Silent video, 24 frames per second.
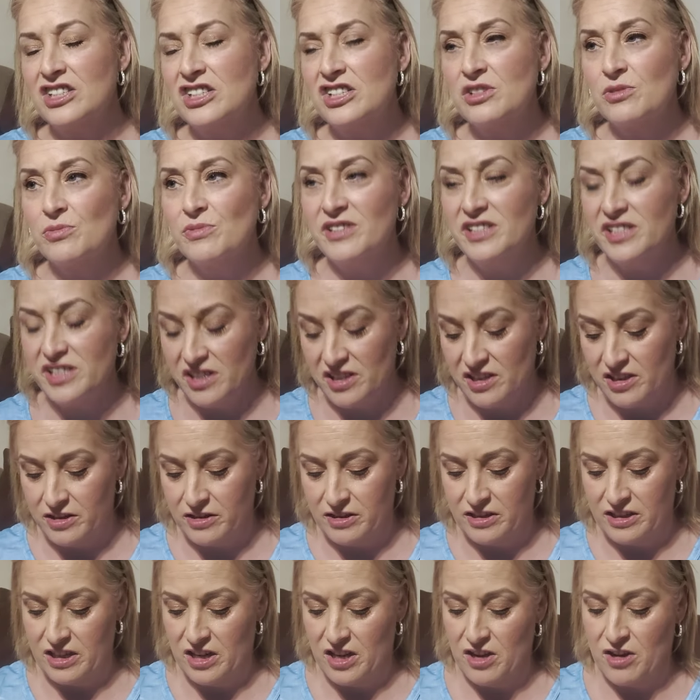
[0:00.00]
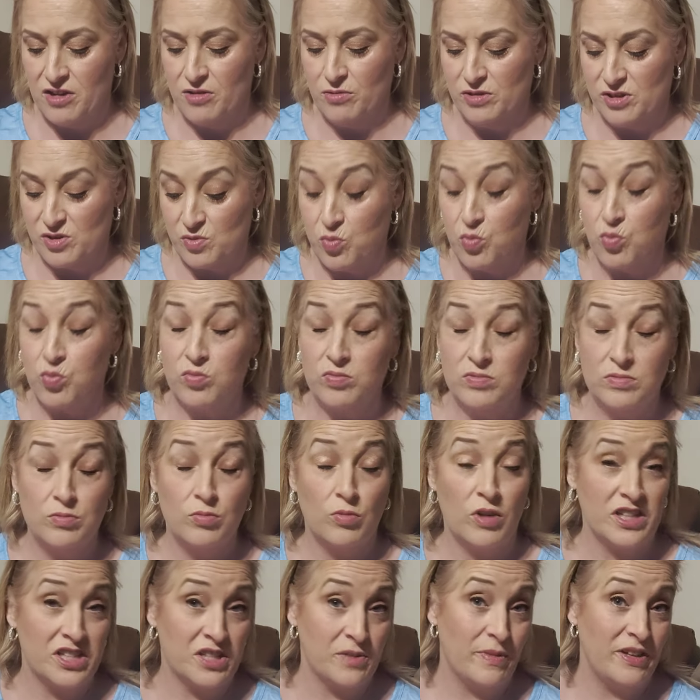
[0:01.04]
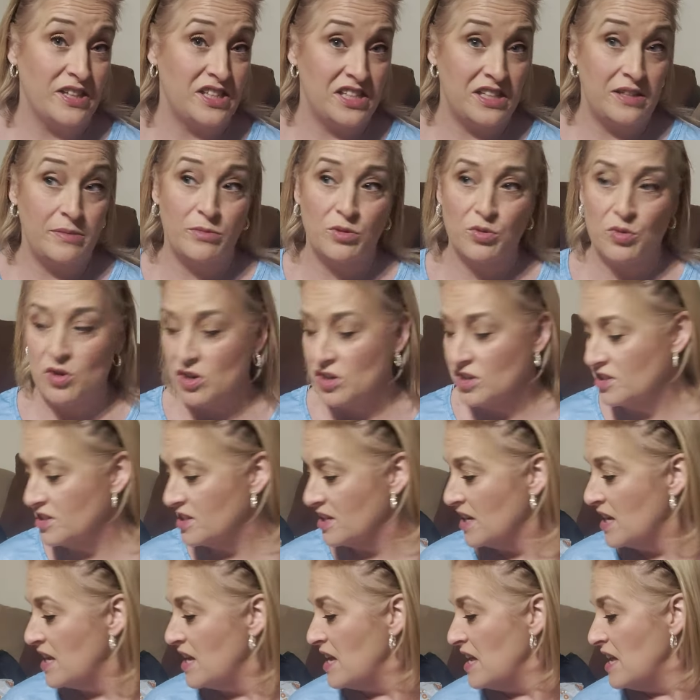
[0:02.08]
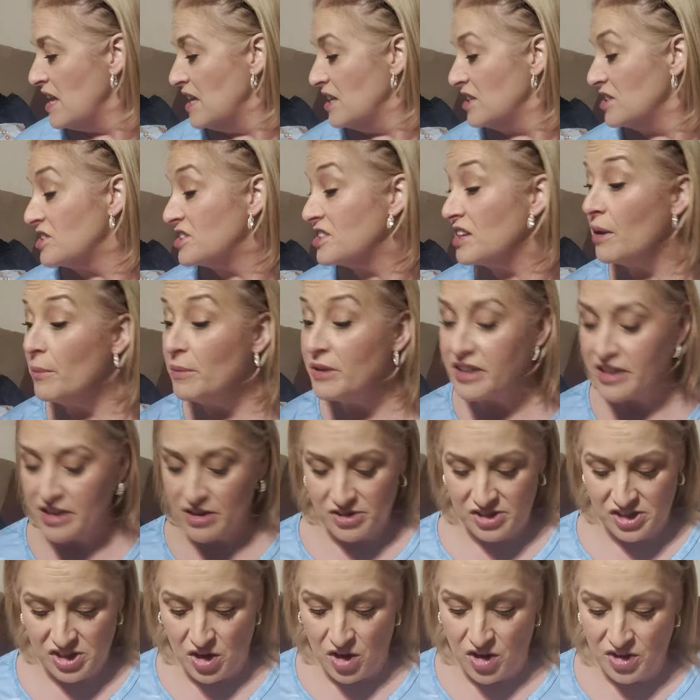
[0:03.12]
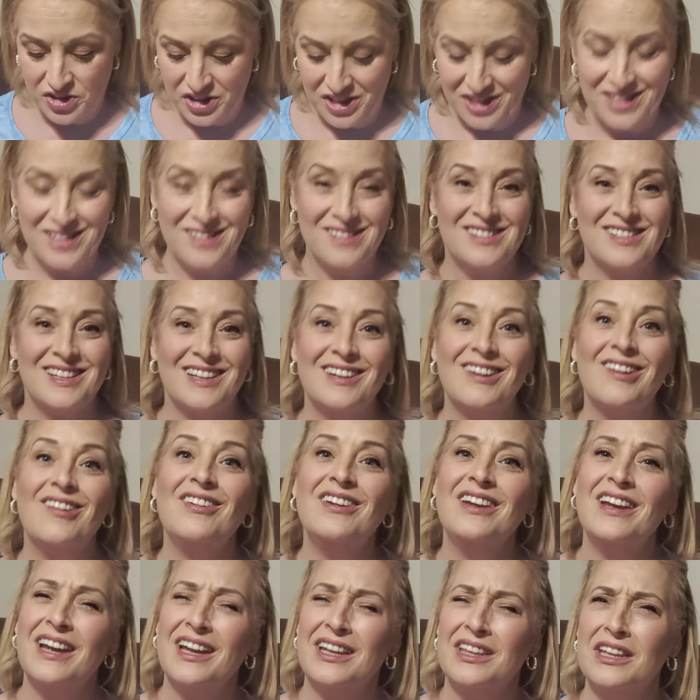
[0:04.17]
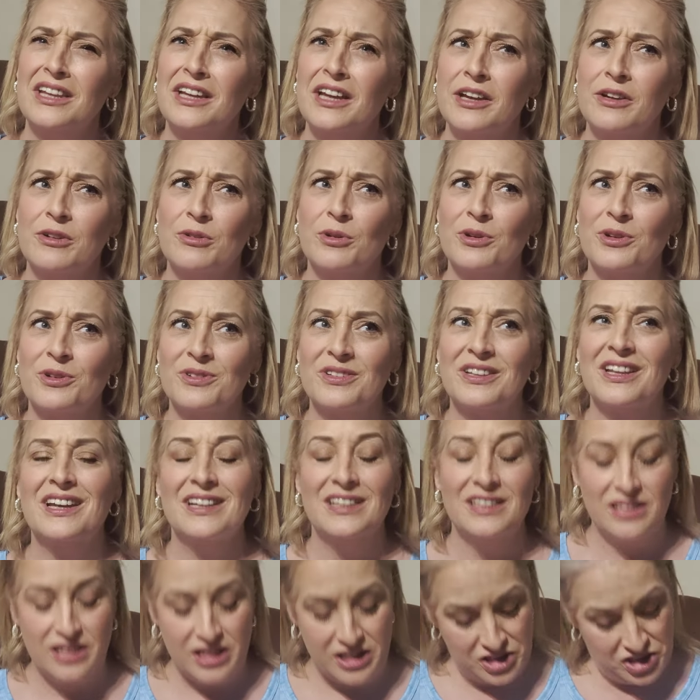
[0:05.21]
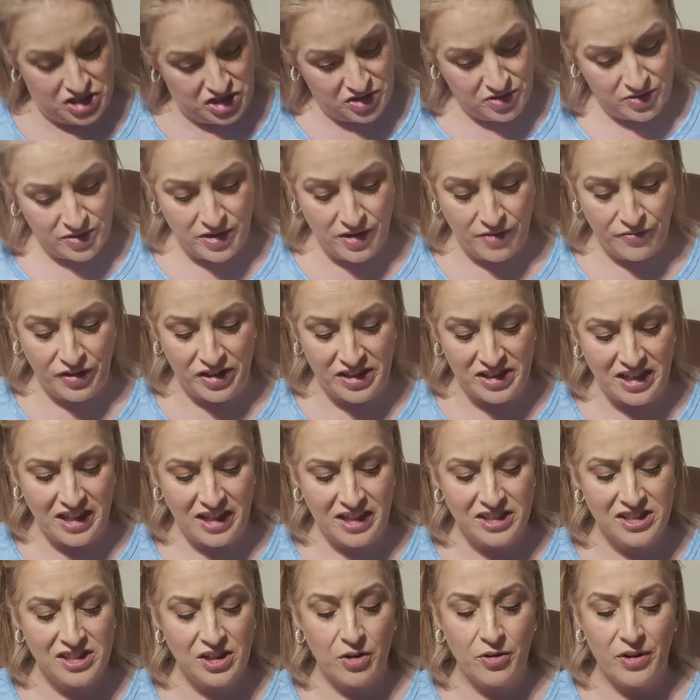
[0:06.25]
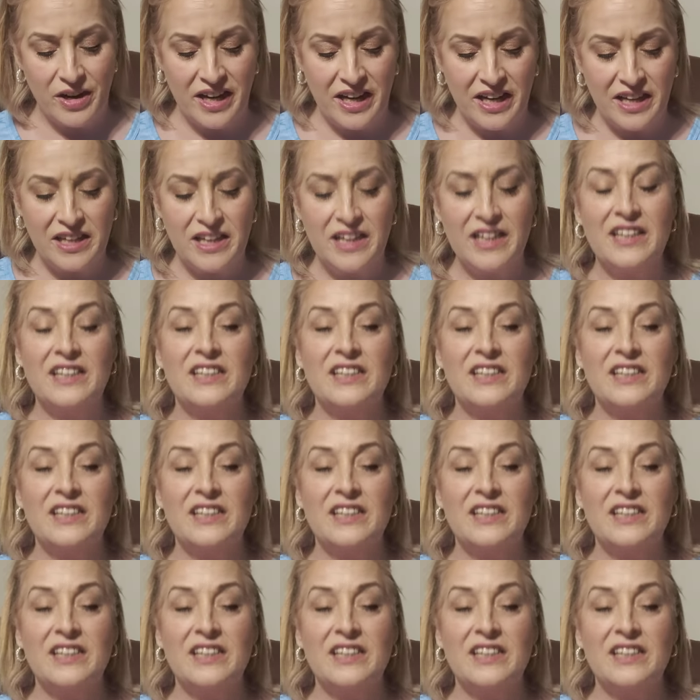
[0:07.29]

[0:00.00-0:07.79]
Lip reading: I just recently was watching my TEMU haul. Somebody else hauled this. So I was like, oh, yeah, I think I ordered that. And then sure enough, I did. So it